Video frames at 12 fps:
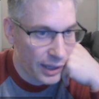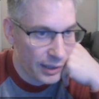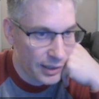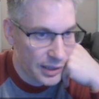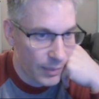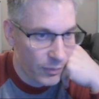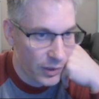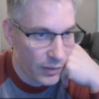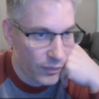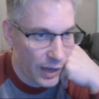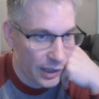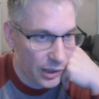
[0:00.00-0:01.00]
except for the
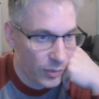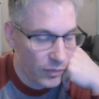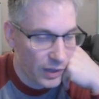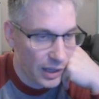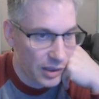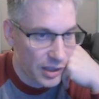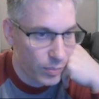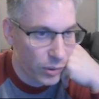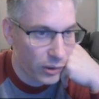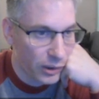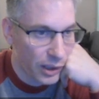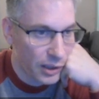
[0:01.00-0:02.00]
fact that we've got this
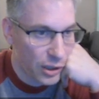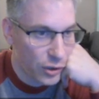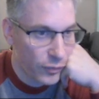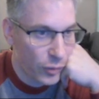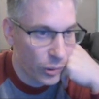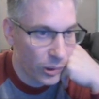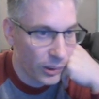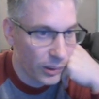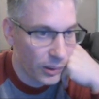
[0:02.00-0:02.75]
pawn on h4.